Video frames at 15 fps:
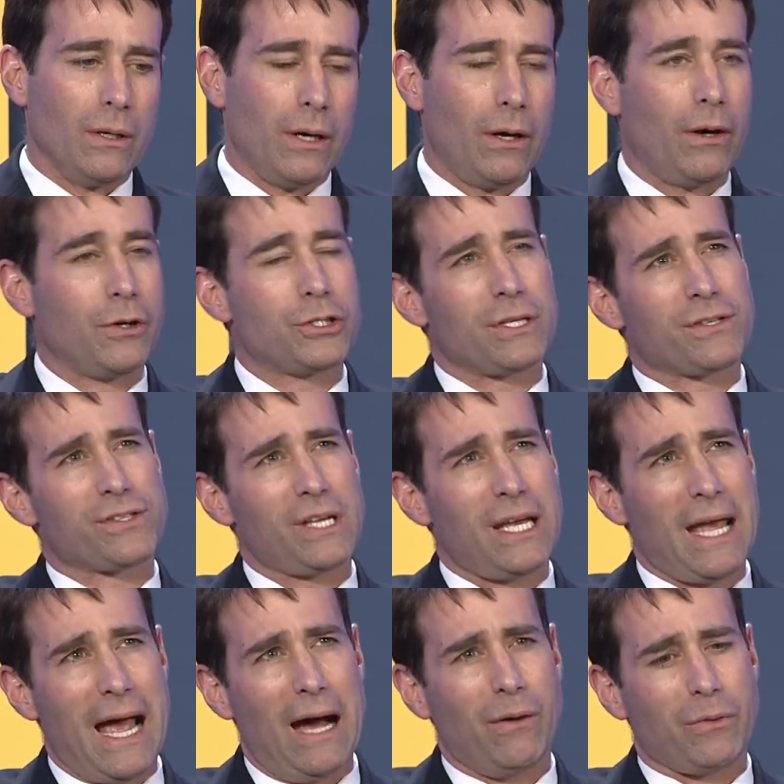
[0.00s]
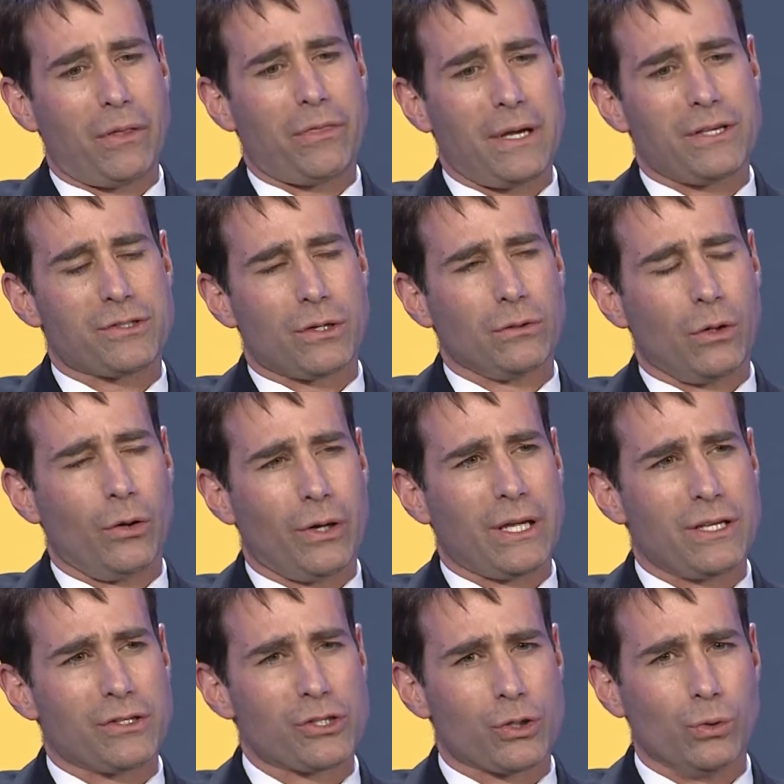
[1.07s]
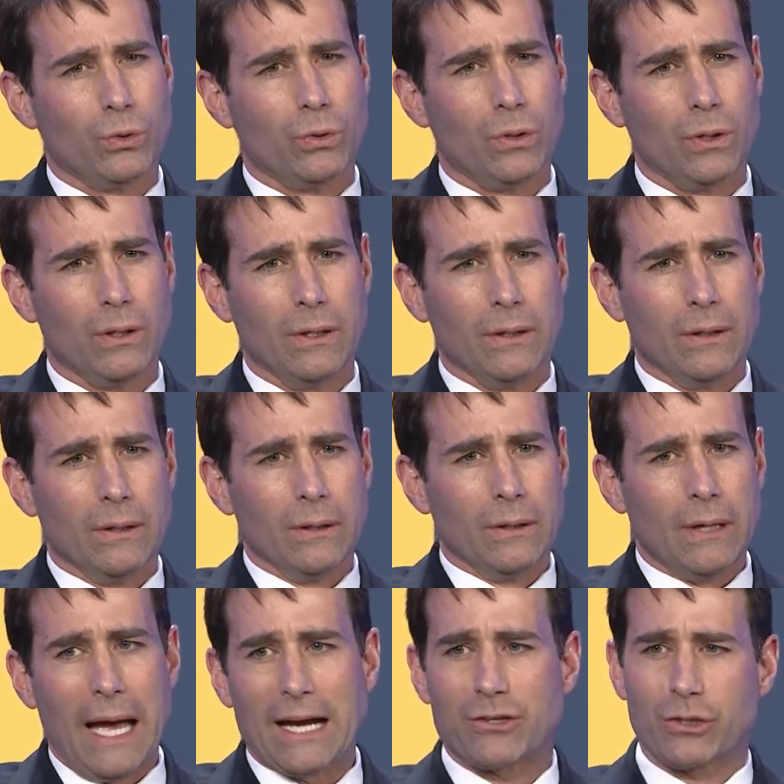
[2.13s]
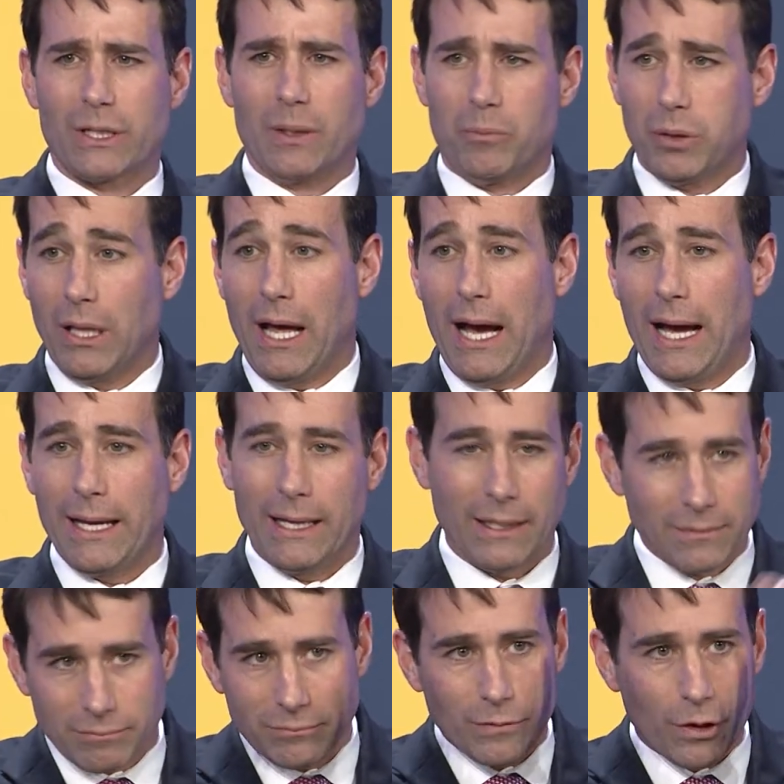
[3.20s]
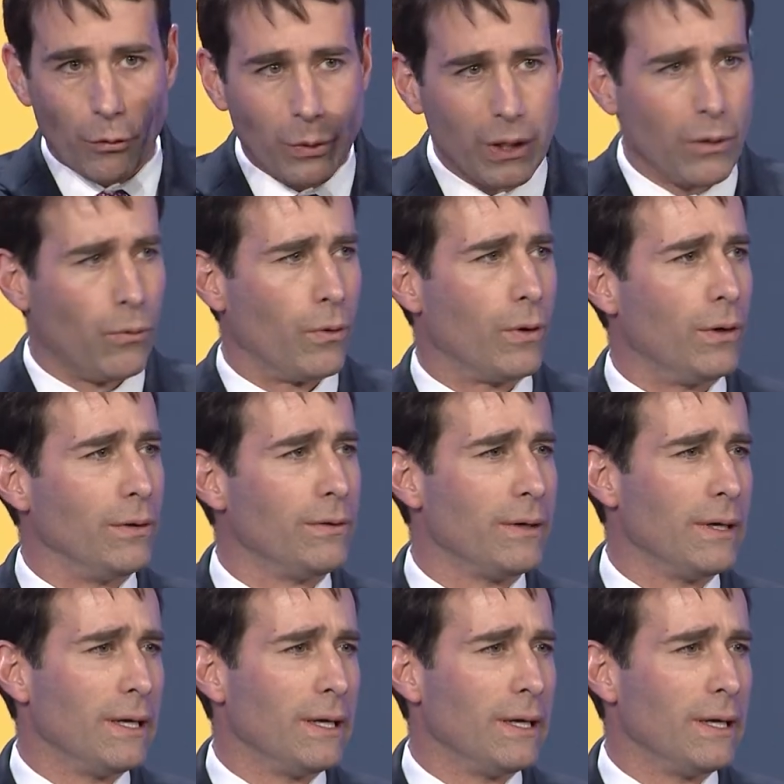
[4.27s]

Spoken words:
or to see how the things they're learning in school actually apply in the real world.